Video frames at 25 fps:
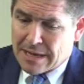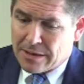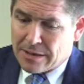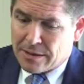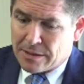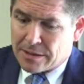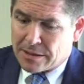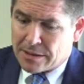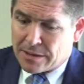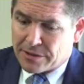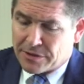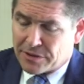
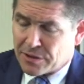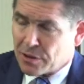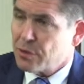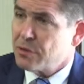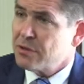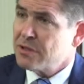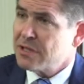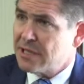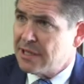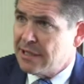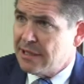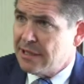on a
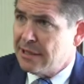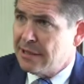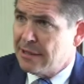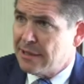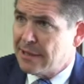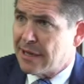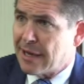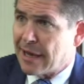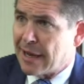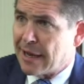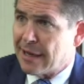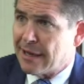Thursday,
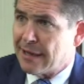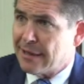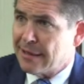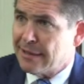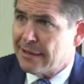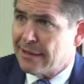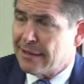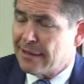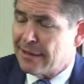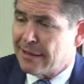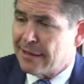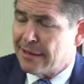
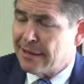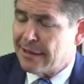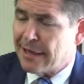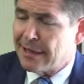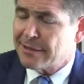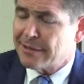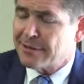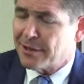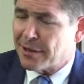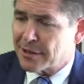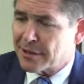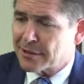I uh,
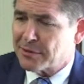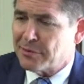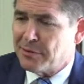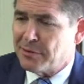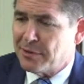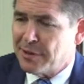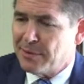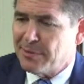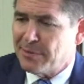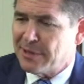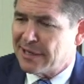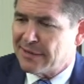I talked to
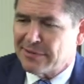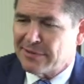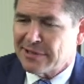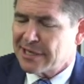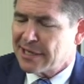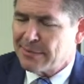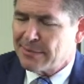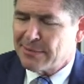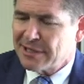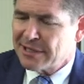him, and every time